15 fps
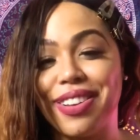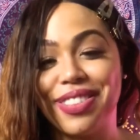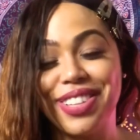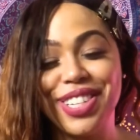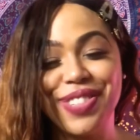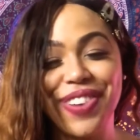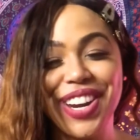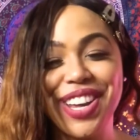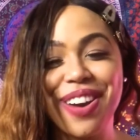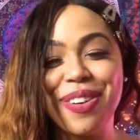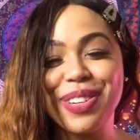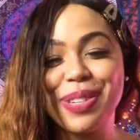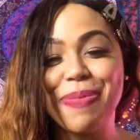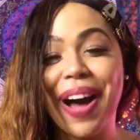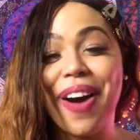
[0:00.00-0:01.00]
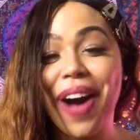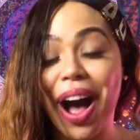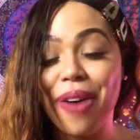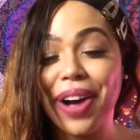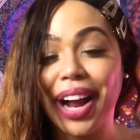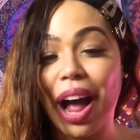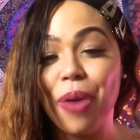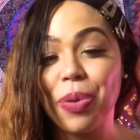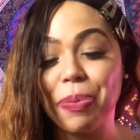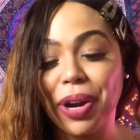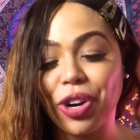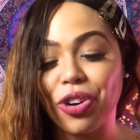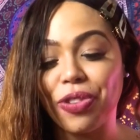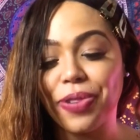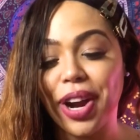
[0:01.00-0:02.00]
this video is about how I got with my
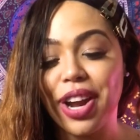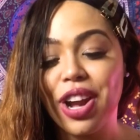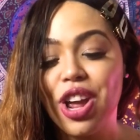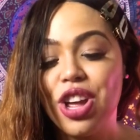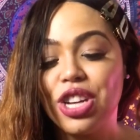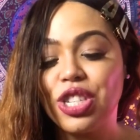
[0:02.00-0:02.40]
girlfriend.